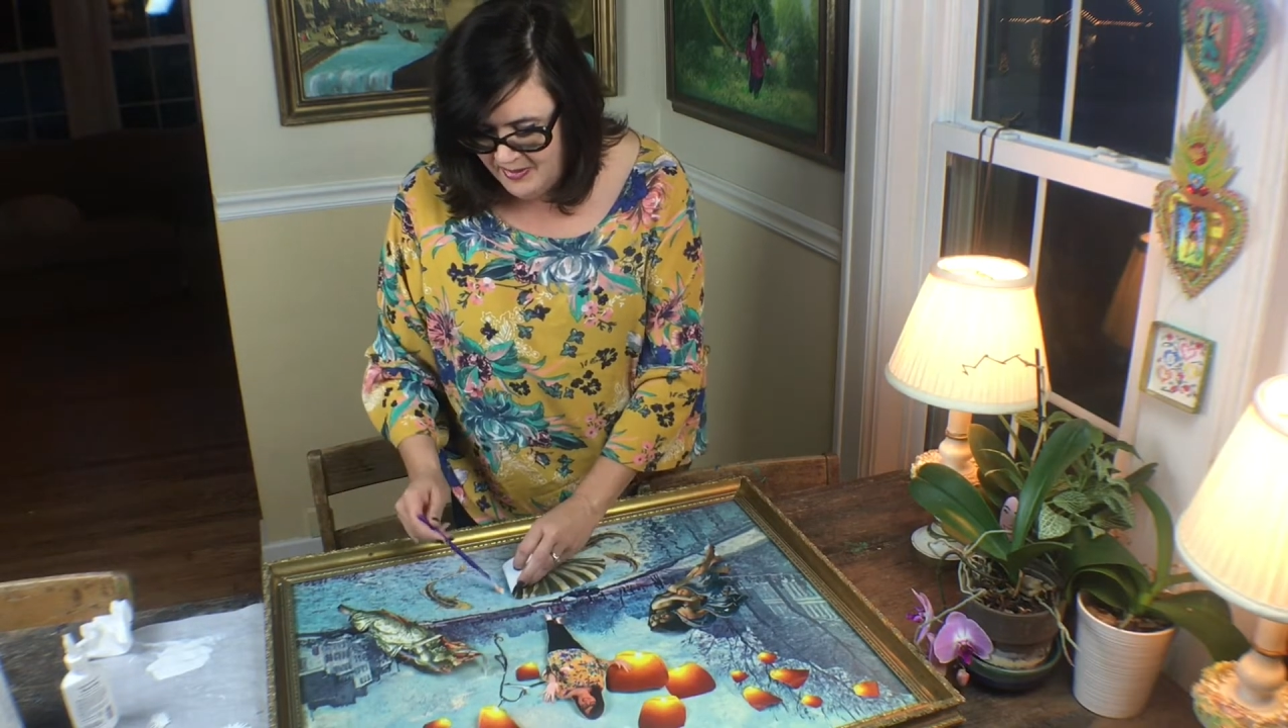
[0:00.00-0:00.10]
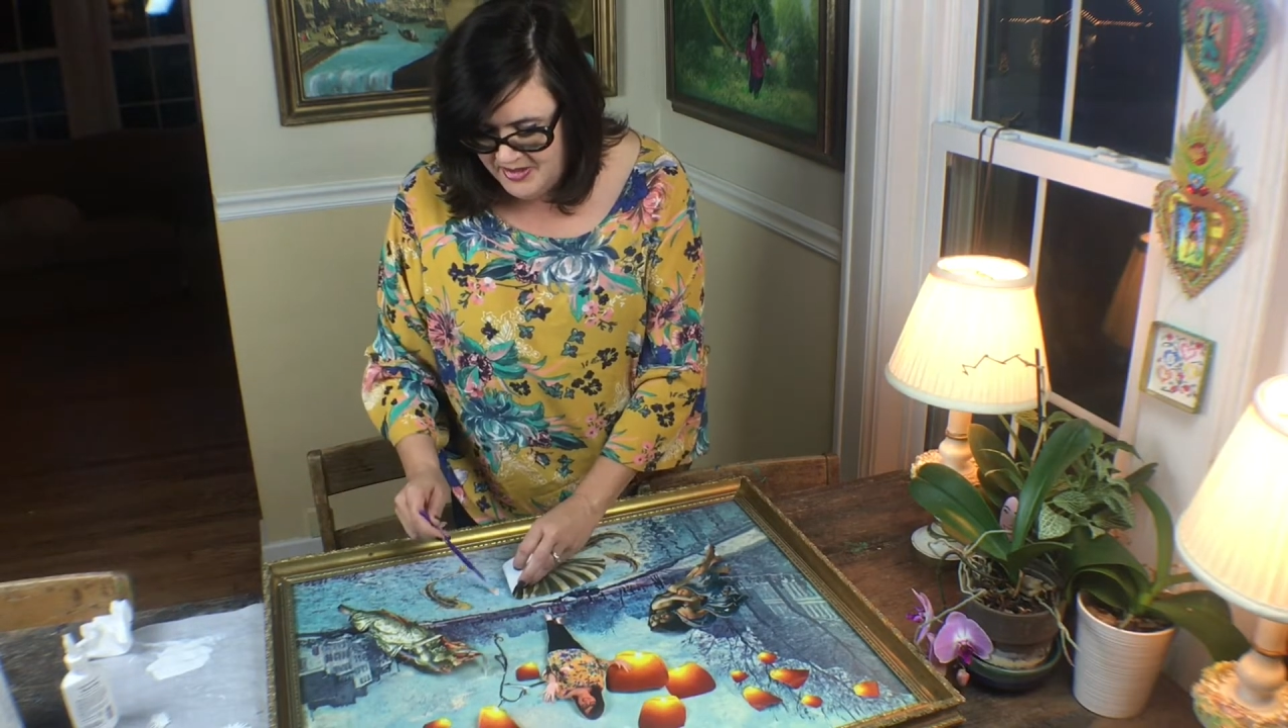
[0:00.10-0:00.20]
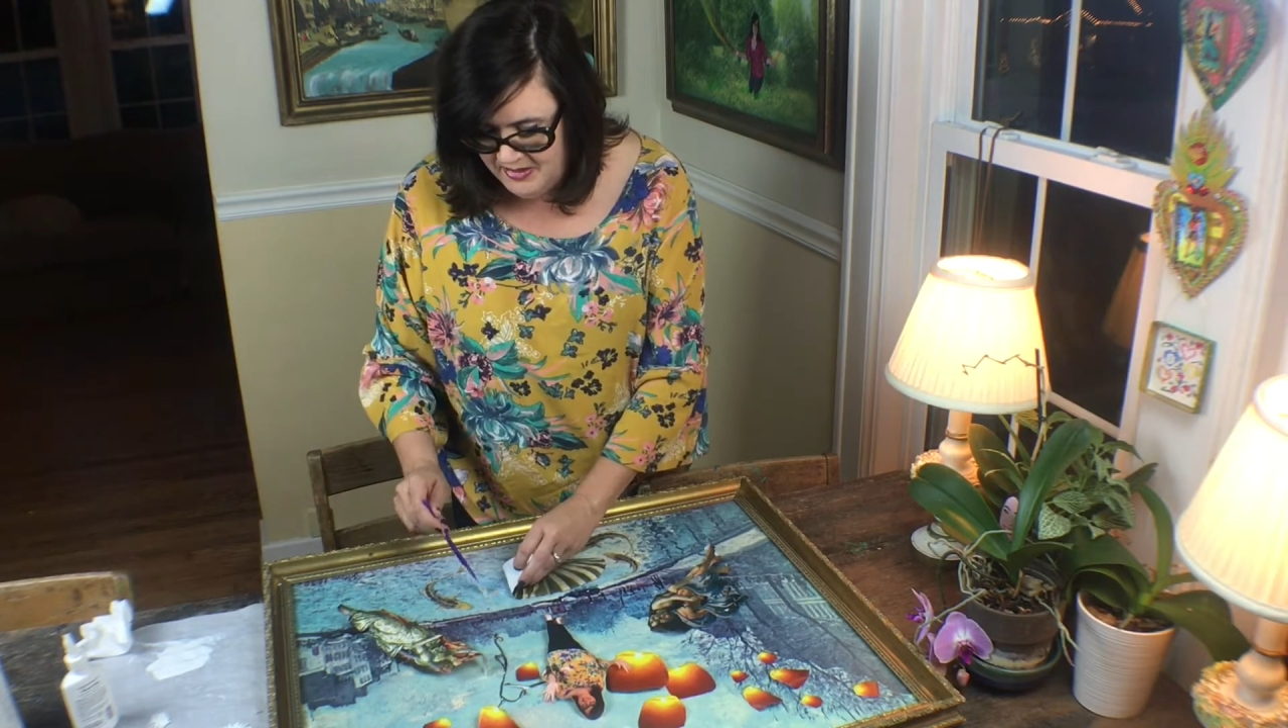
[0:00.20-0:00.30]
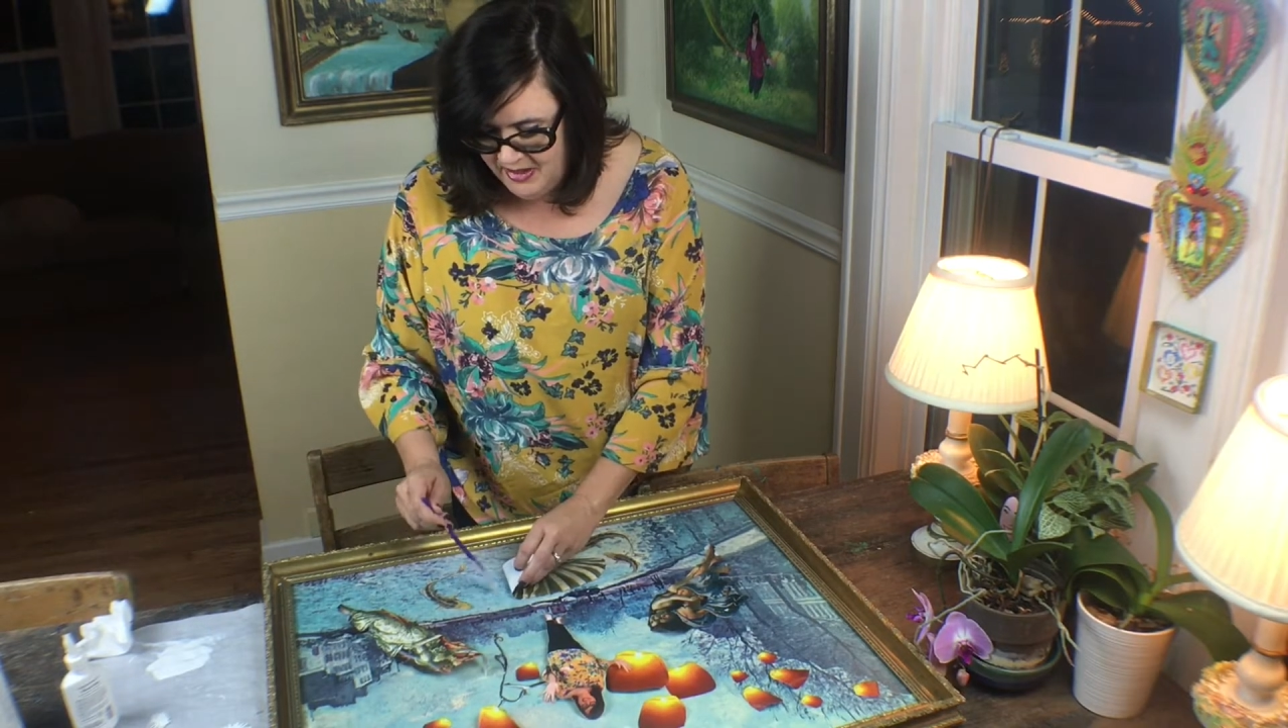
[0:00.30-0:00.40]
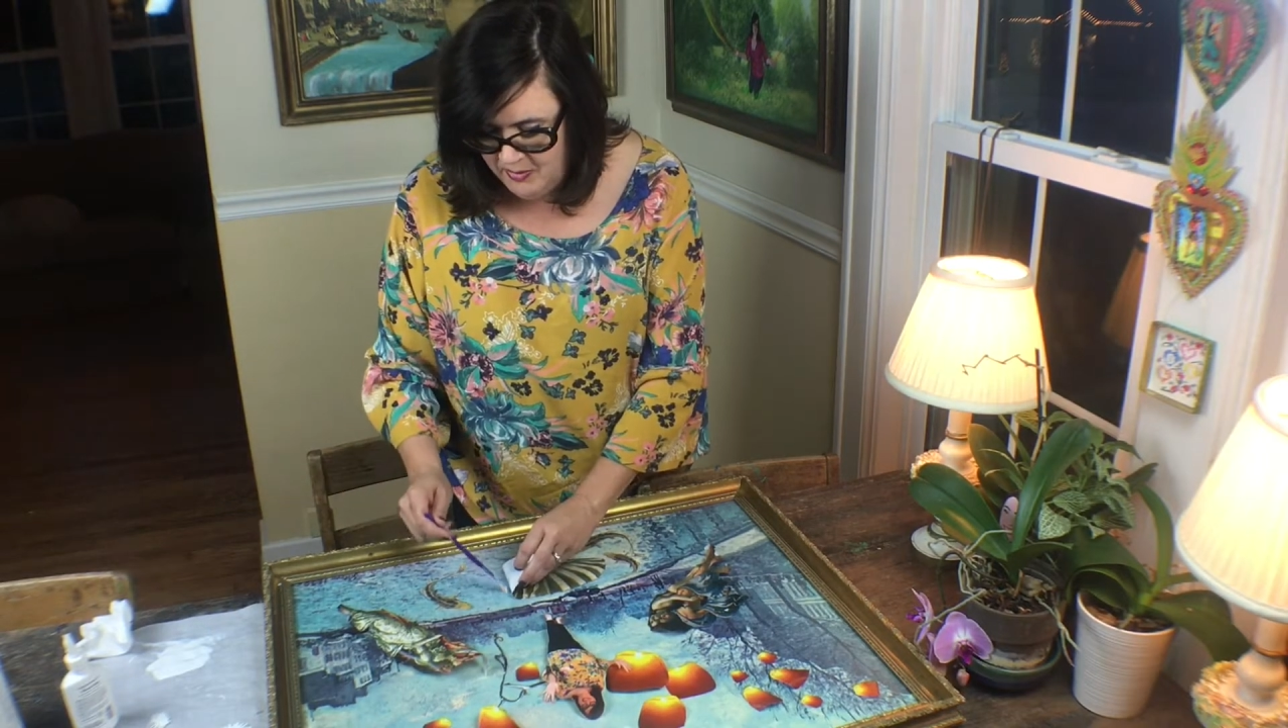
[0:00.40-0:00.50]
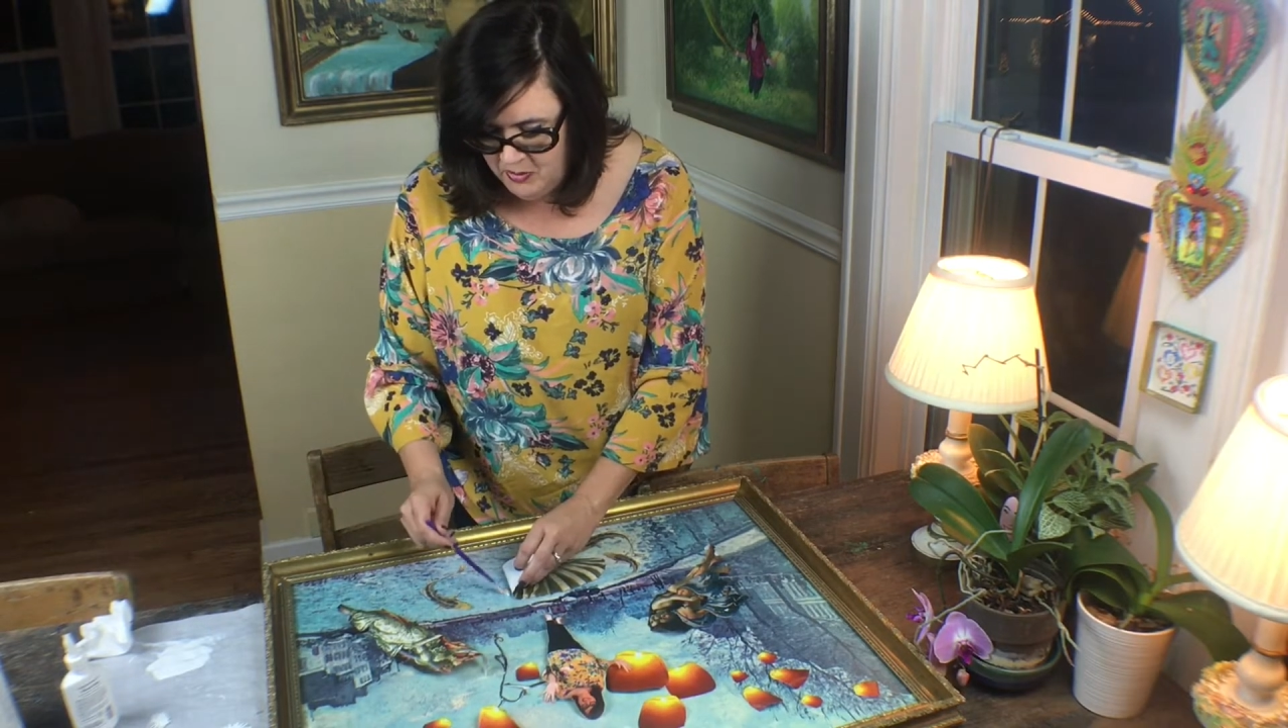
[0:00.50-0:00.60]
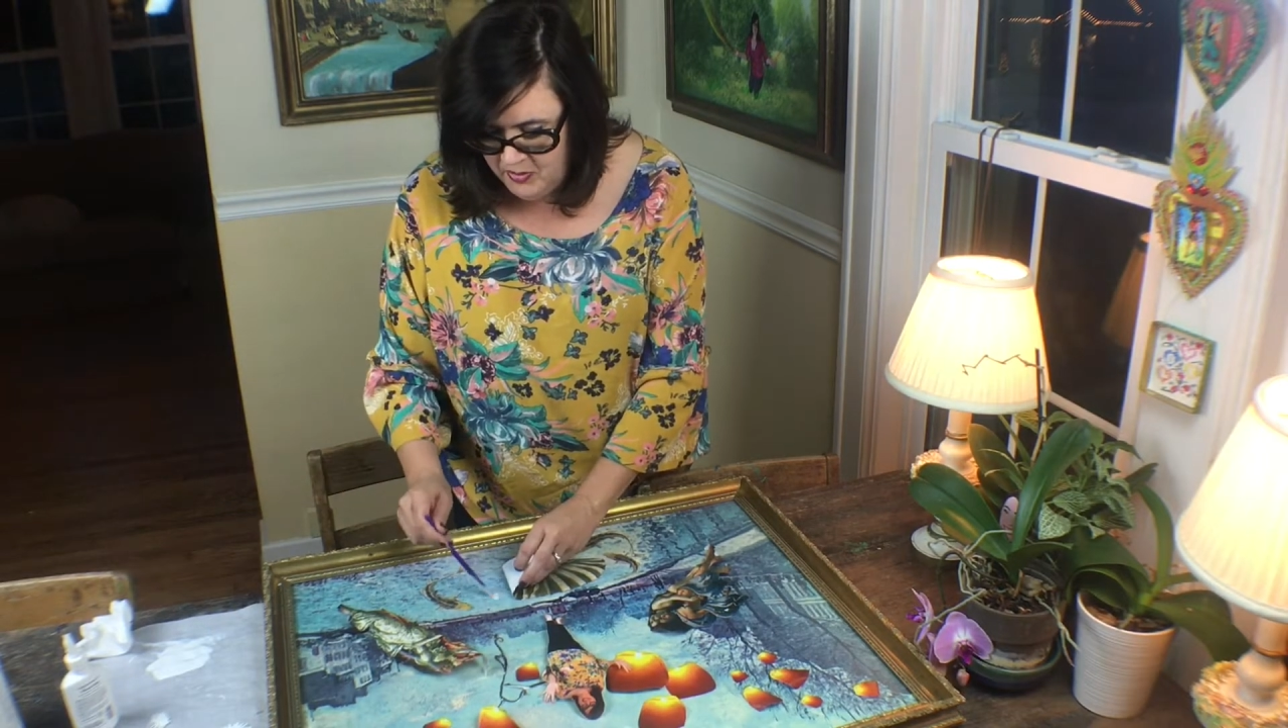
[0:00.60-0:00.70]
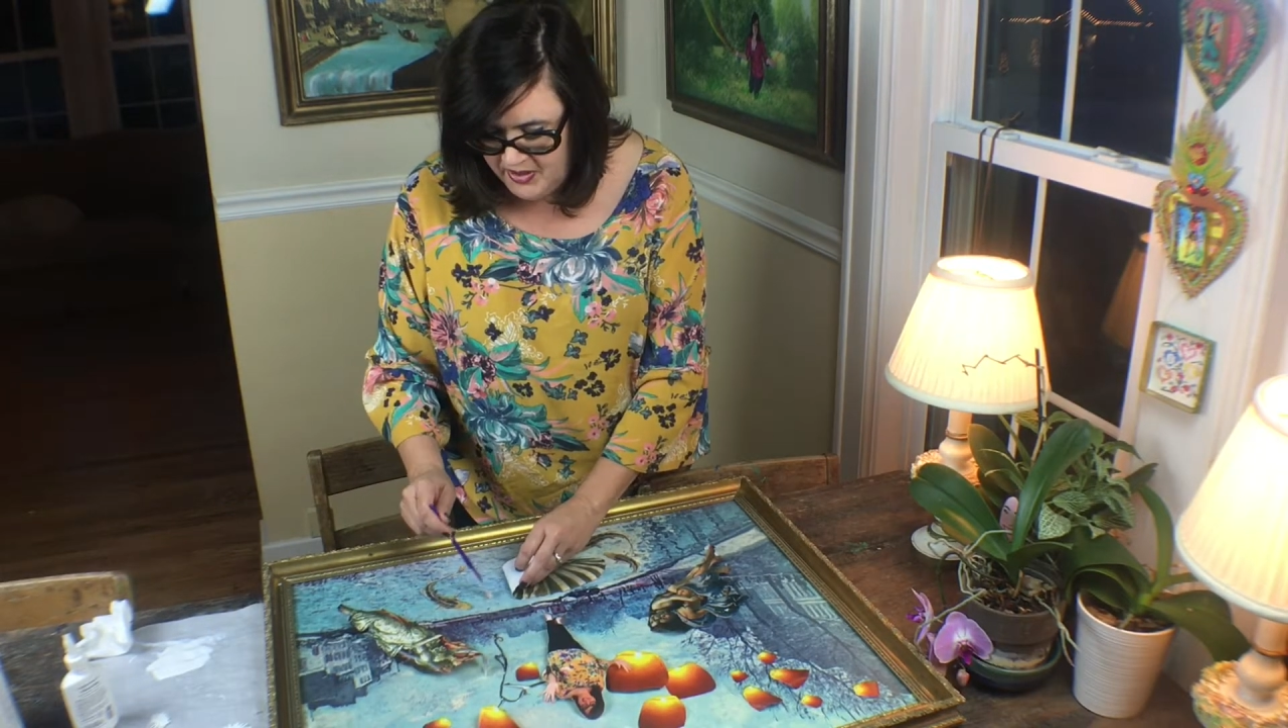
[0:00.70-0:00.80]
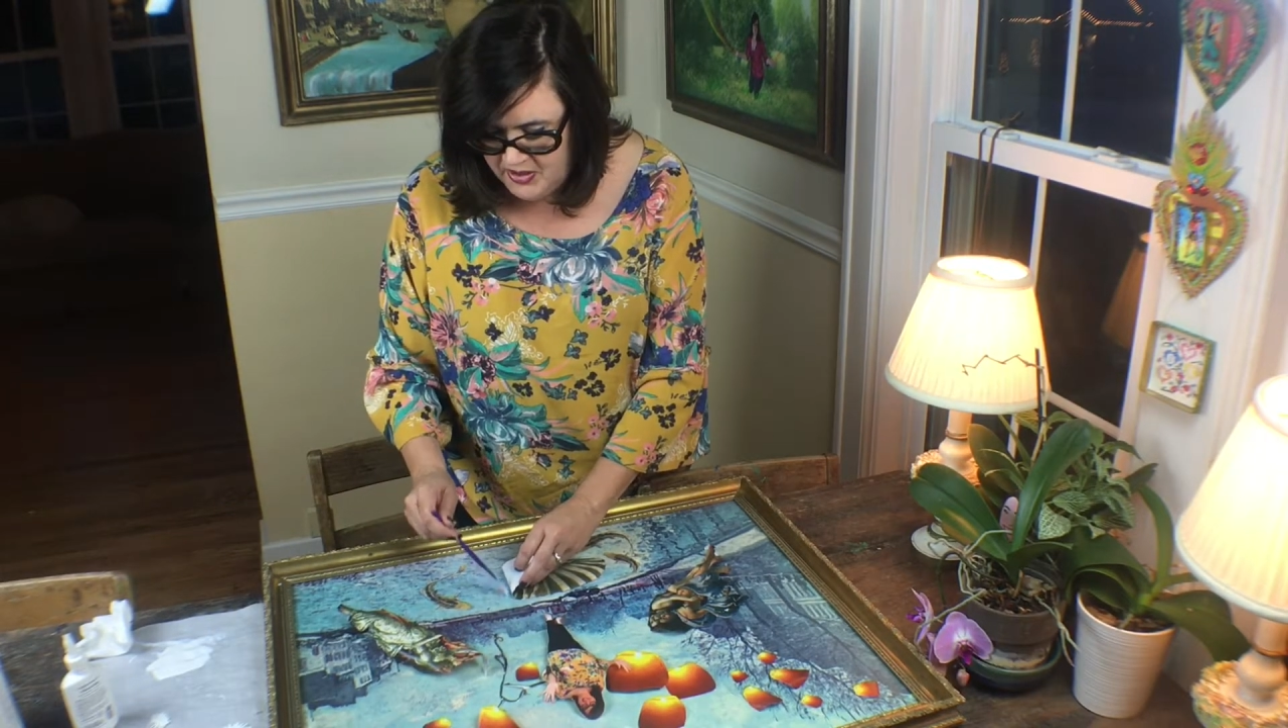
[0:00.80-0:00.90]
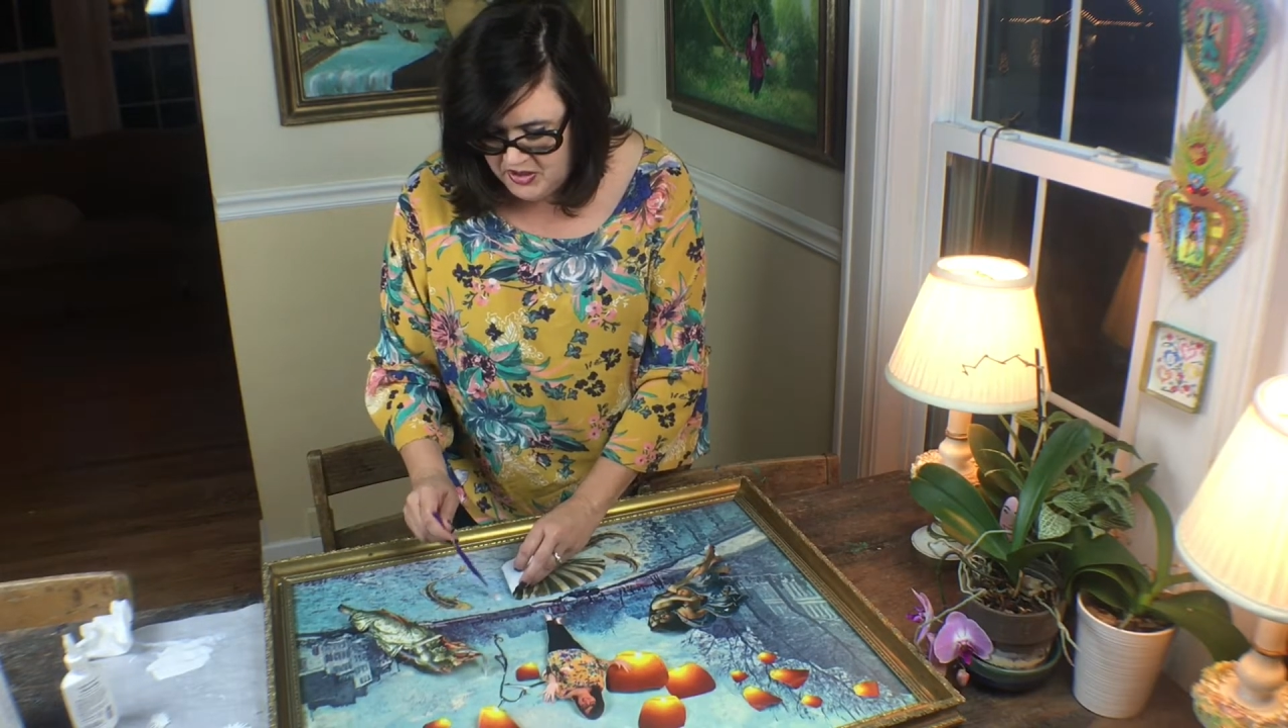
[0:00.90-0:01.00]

So I'm going